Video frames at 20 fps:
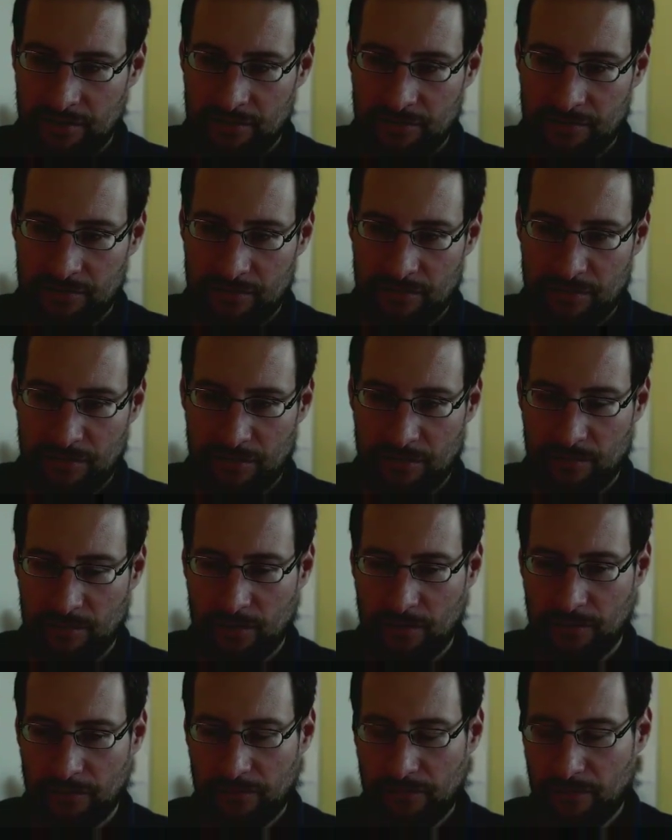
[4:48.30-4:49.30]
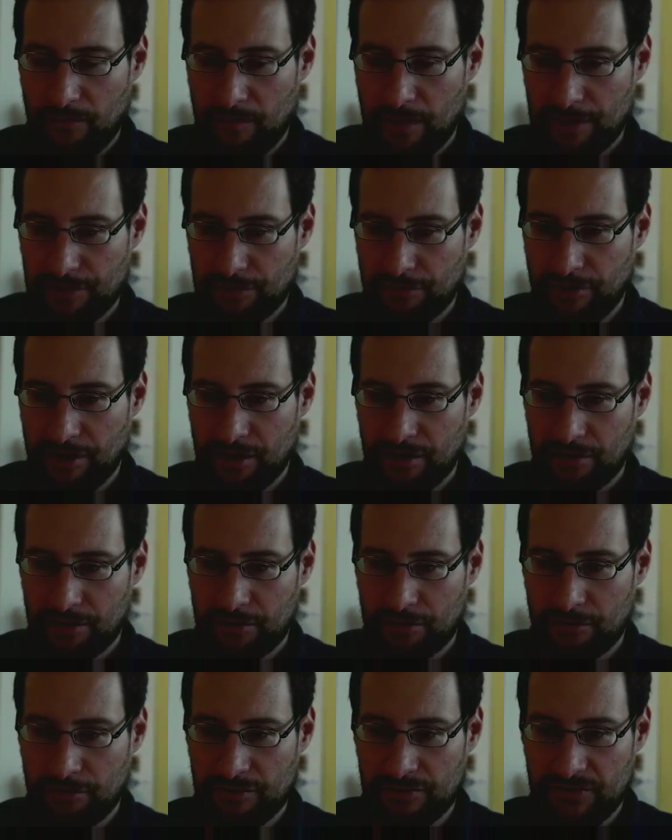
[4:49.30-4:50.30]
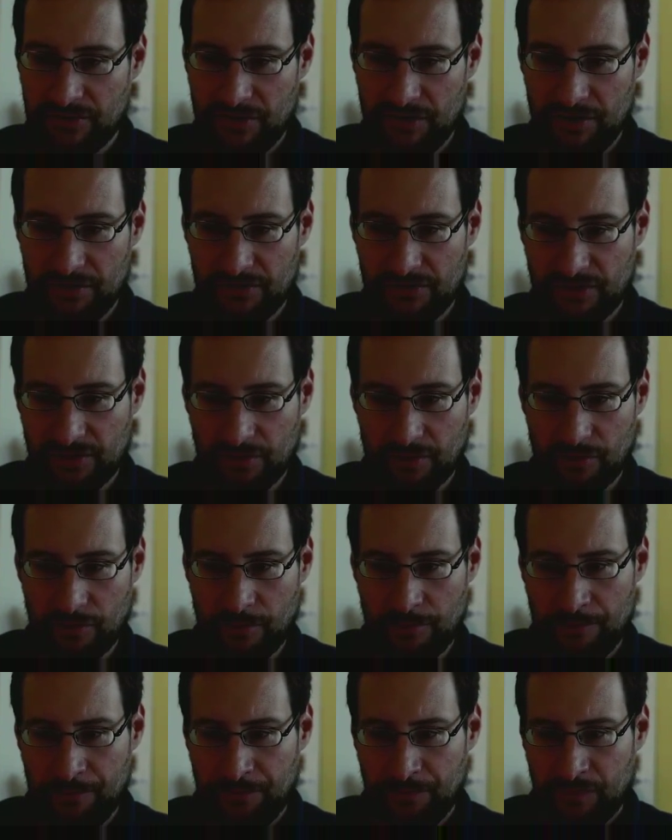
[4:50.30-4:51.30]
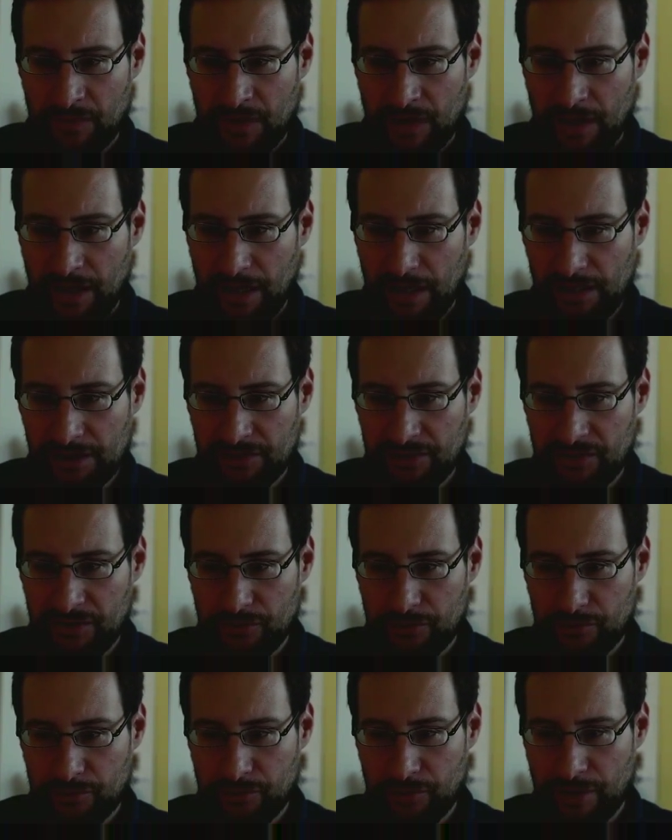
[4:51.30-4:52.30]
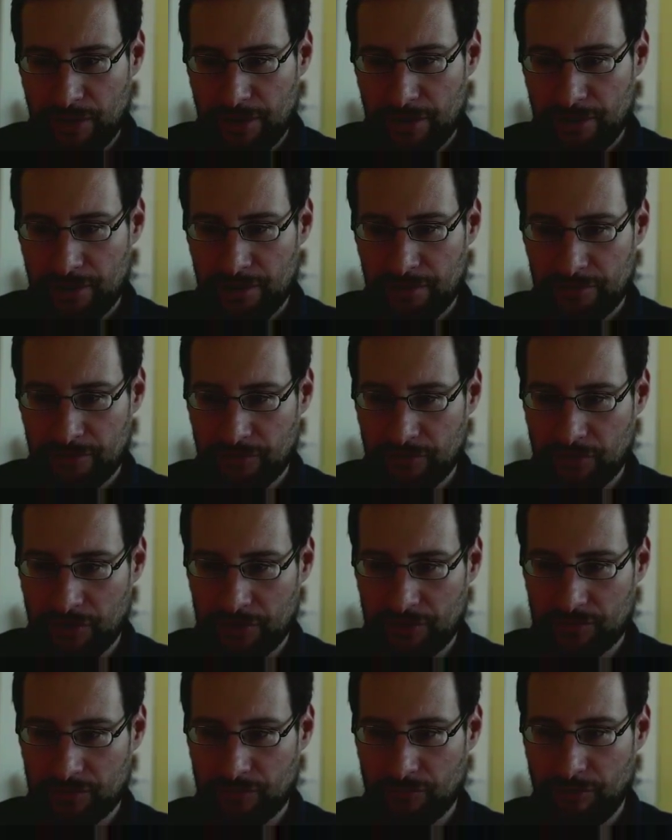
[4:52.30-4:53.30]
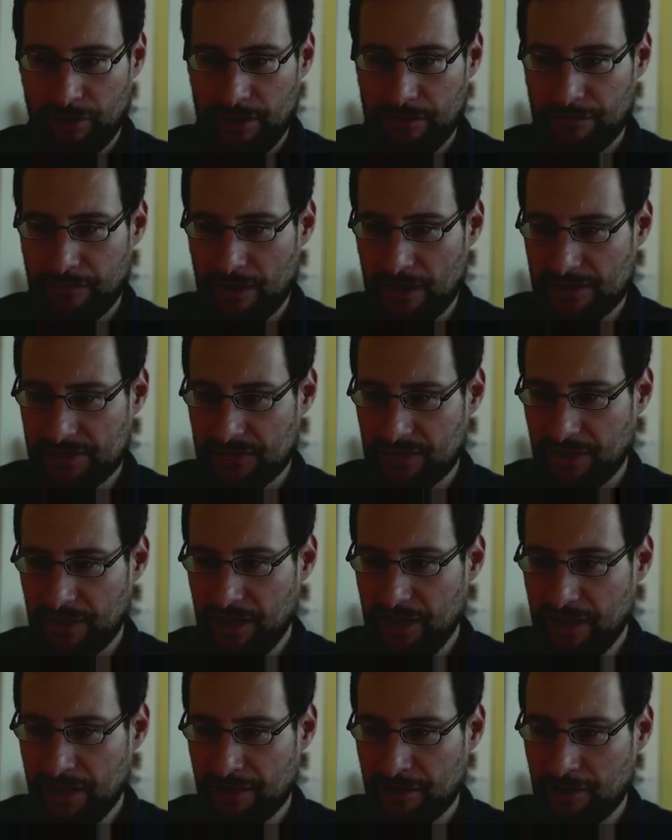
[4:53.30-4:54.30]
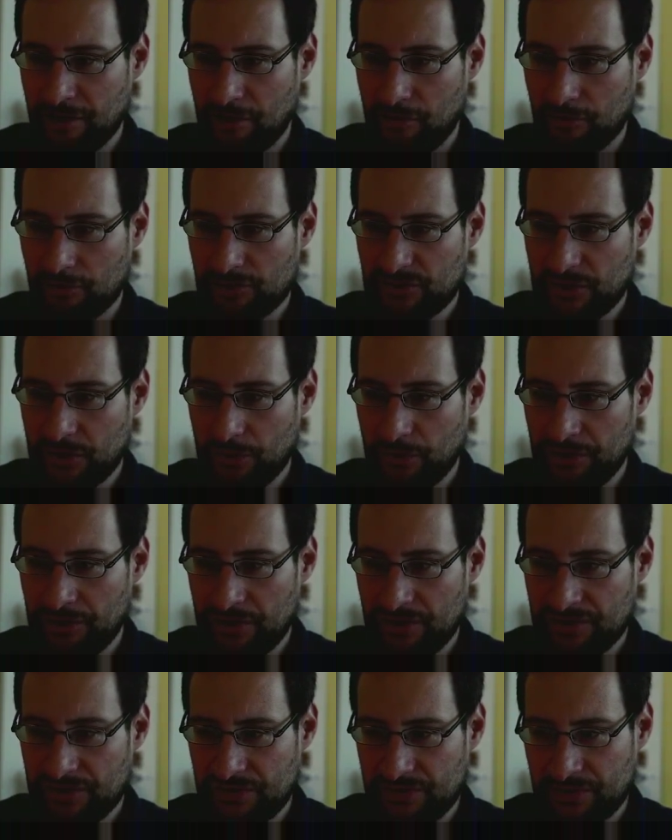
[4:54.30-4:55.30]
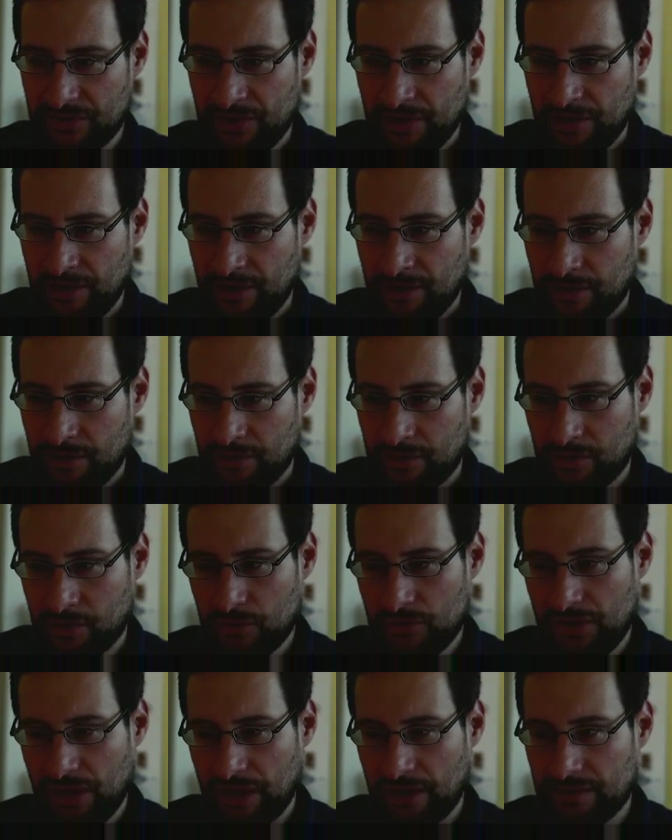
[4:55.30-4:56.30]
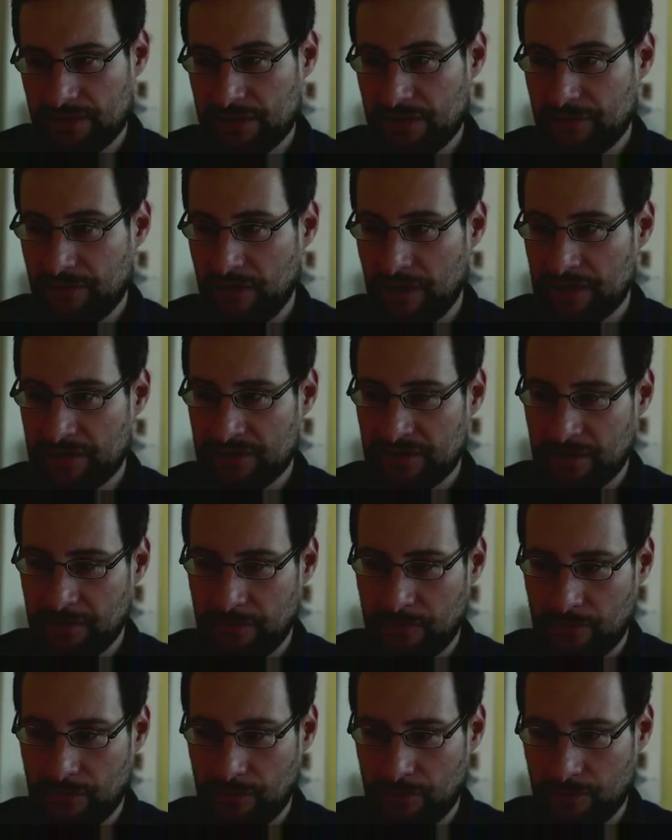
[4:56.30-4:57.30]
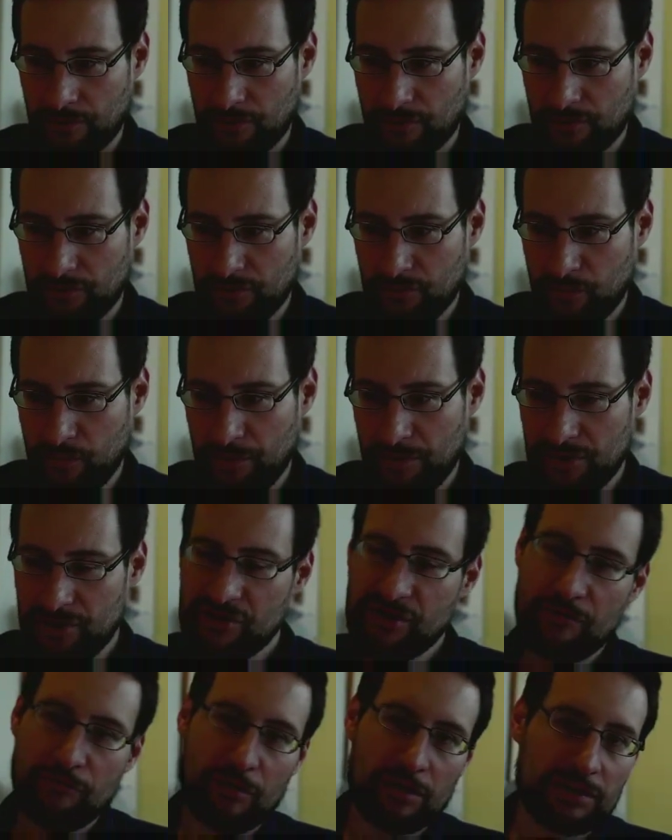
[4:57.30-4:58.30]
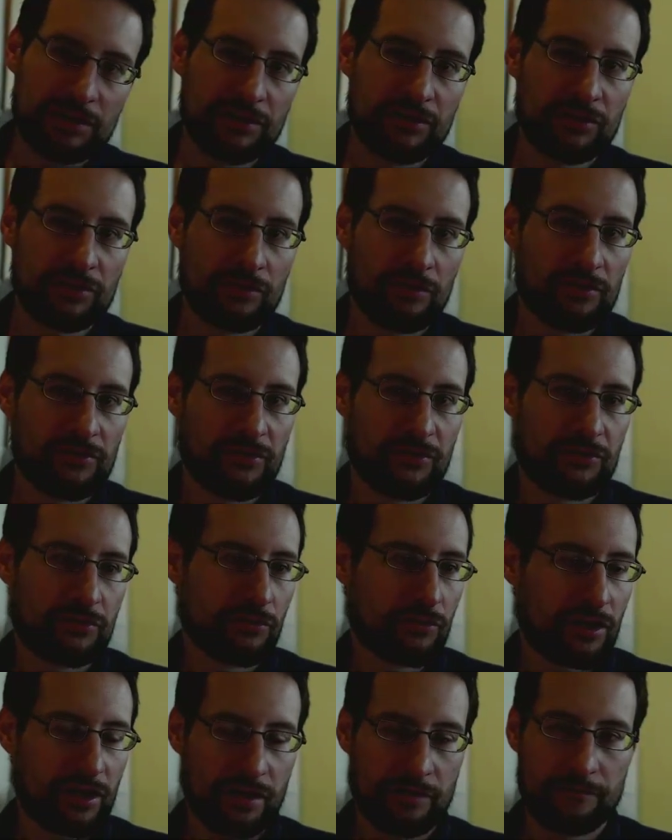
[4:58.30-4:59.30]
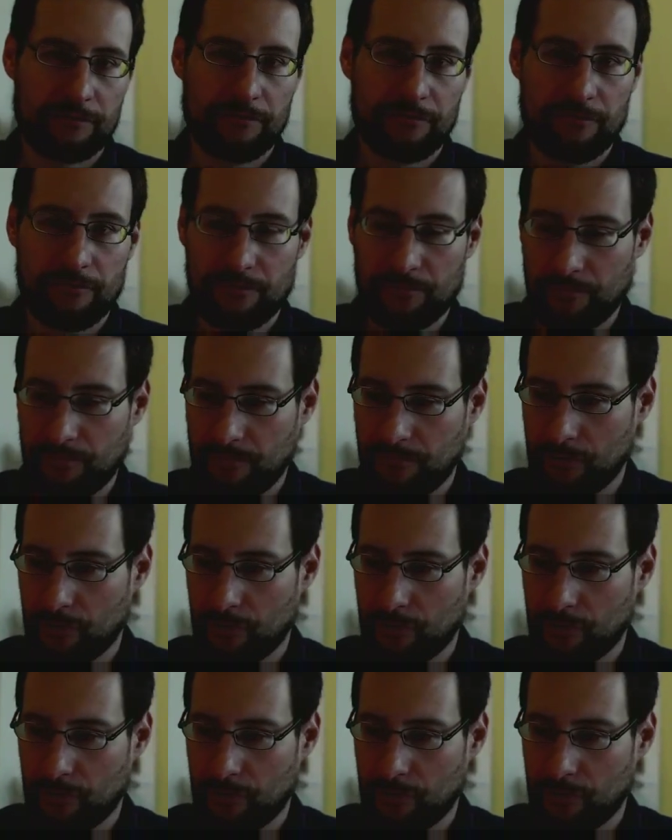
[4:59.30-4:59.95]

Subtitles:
term of measuring accuracy. So LTO here not really faster here, although it is 2 seconds faster for GNU PG. Well, it also took like 4